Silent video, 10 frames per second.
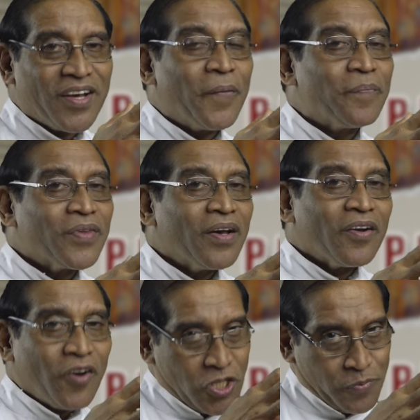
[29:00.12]
the
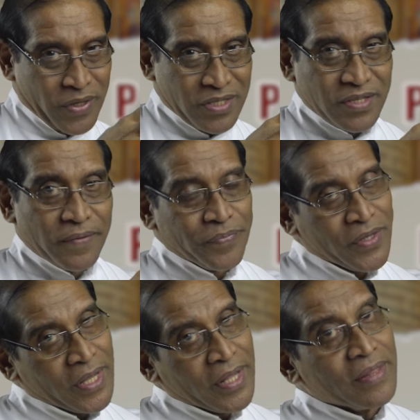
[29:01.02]
Gospels,
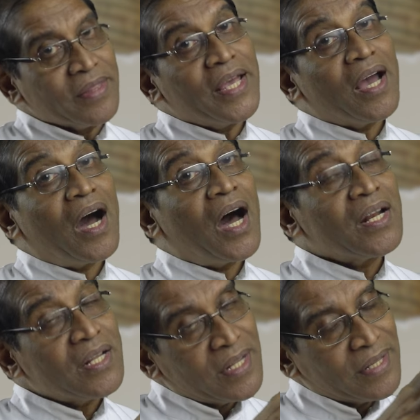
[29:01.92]
they
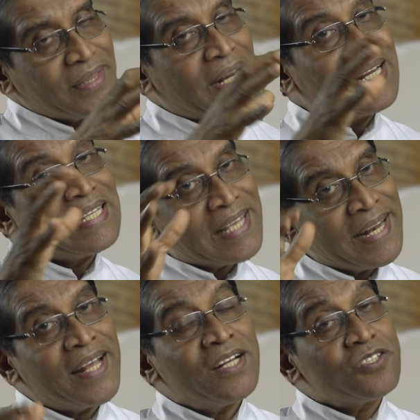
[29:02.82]
are the
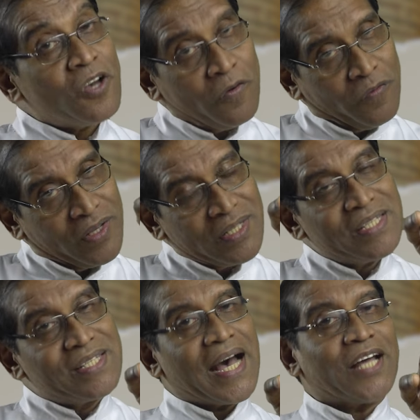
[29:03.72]
descendants of
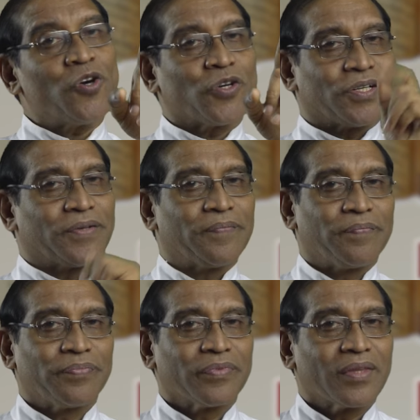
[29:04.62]
Zadok.
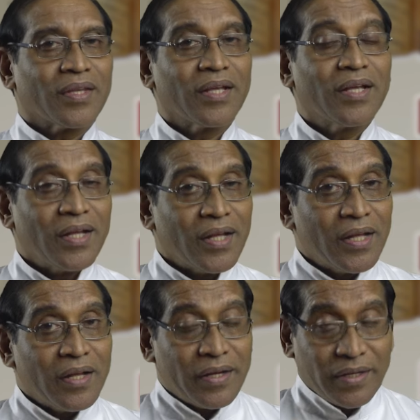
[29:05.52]

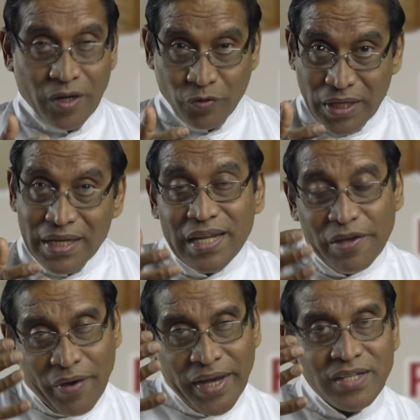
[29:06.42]
Now, the
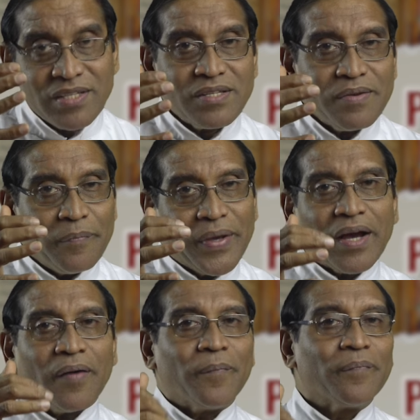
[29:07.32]
Levites
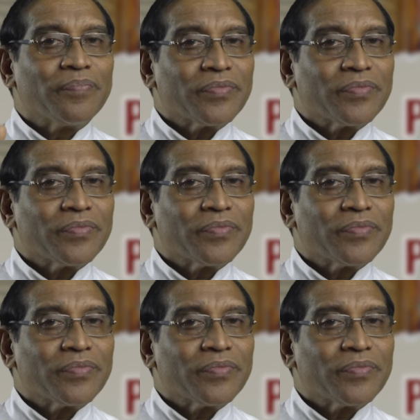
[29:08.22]
become